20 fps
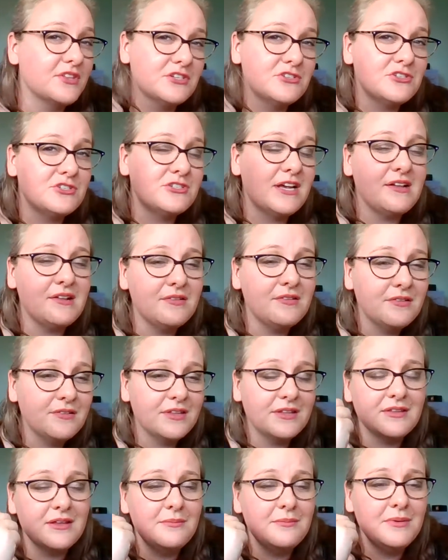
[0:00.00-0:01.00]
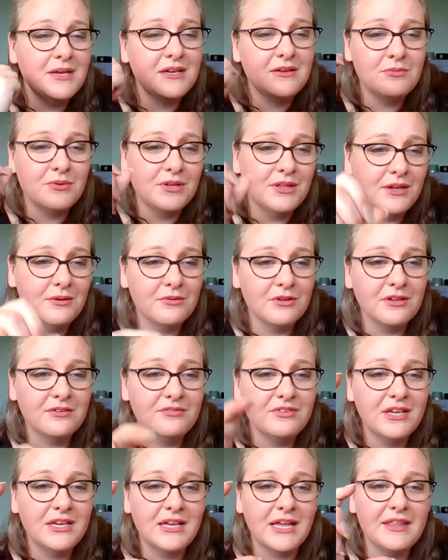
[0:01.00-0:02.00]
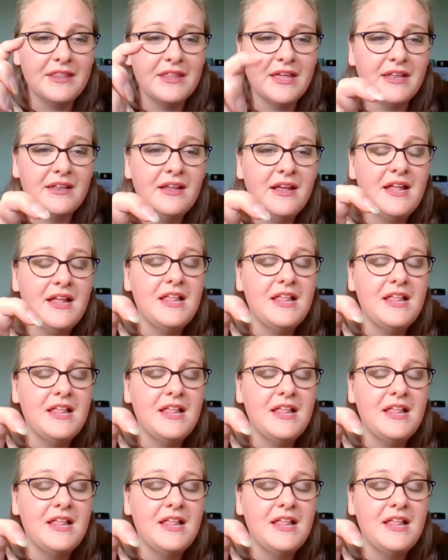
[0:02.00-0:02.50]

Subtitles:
the shell that they made when they were living. And then